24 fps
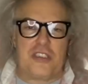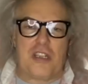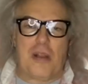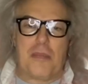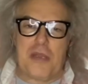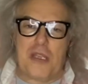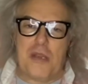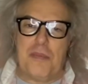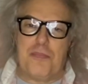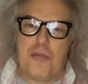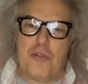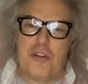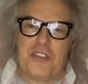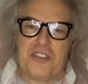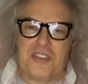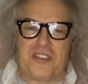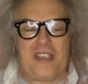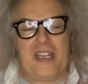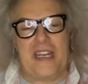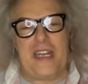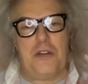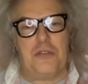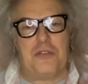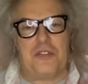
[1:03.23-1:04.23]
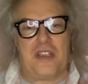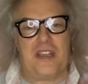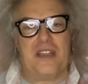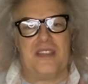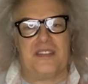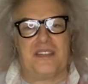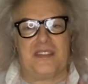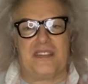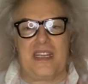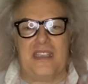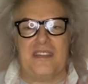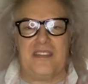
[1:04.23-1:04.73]
W. Bush said he was going
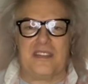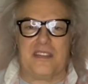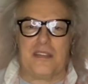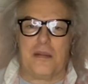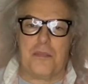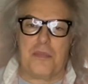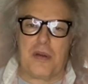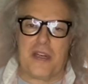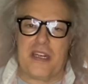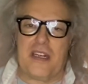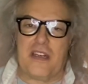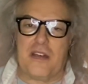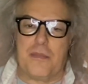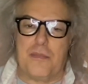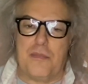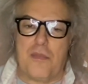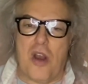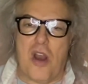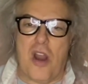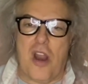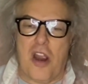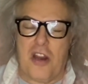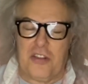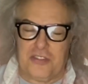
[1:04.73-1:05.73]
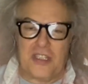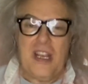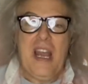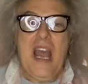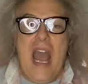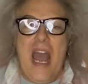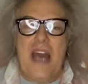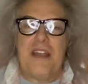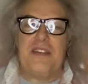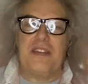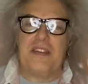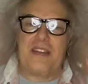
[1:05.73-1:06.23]
to send somebody to Mars,
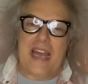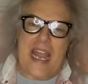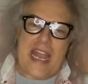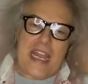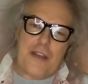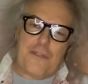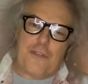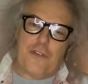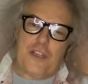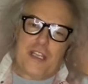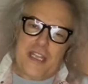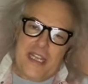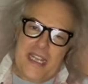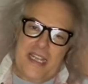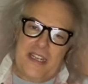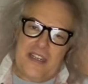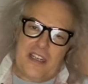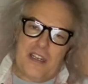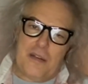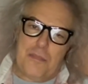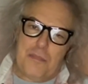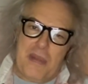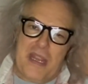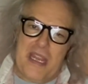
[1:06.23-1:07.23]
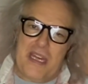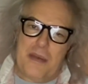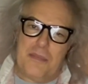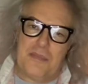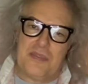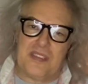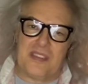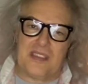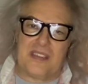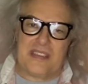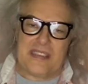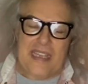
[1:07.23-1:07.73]
and thankfully he didn't mean
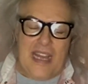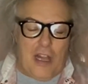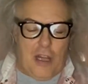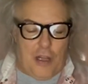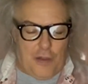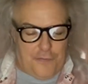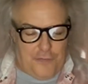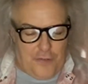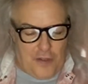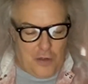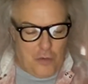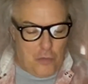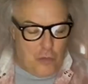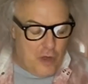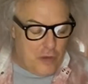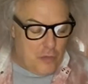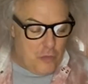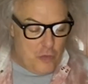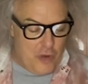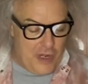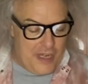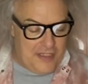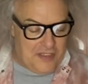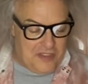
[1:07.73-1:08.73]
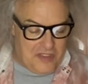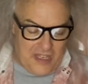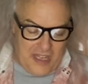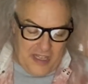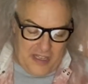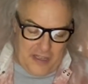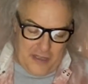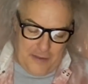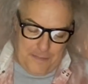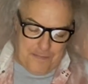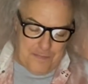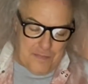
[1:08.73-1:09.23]
himself on a one-way
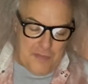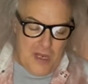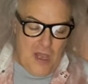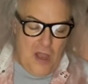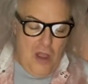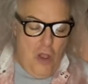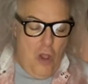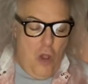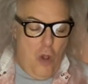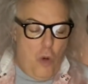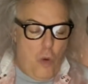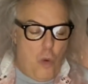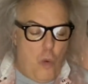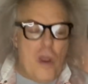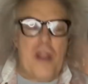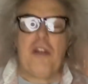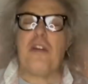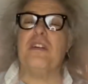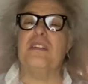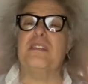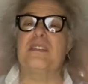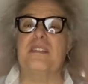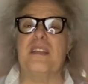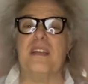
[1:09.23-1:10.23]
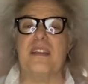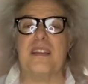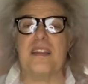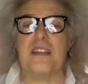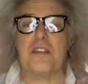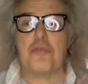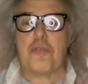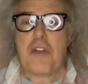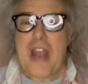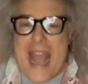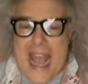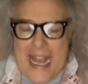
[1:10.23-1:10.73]
ticket. Where is the
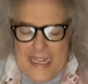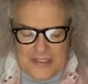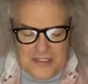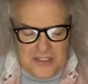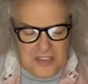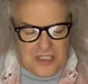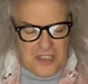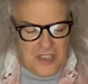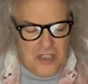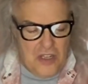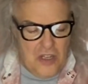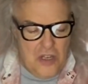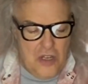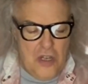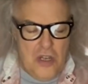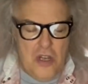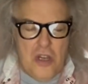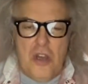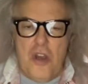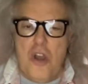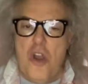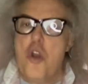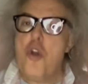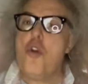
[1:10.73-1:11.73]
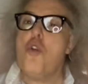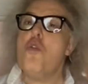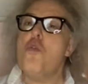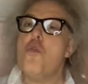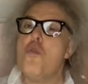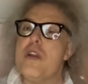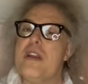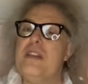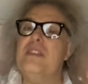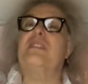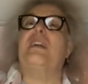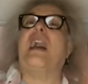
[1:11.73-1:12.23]
threat? Who
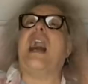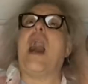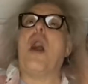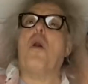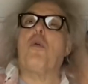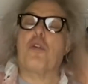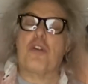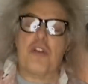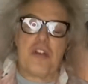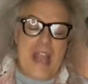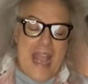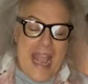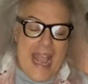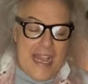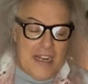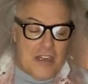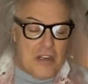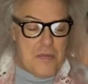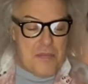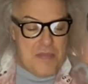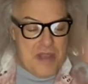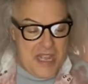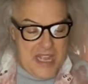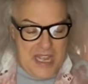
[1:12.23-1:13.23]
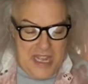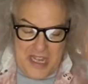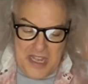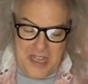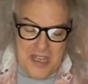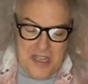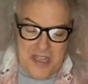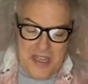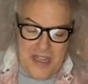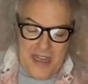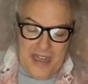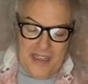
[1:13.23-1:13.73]
is our
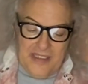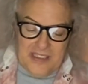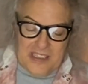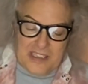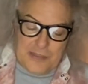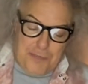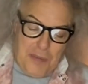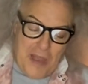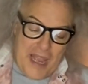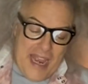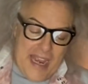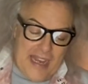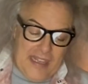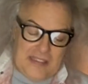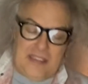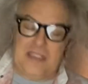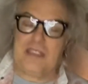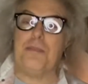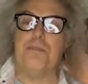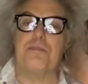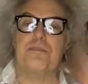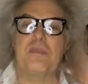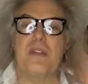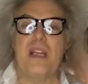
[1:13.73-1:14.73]
enemy in space?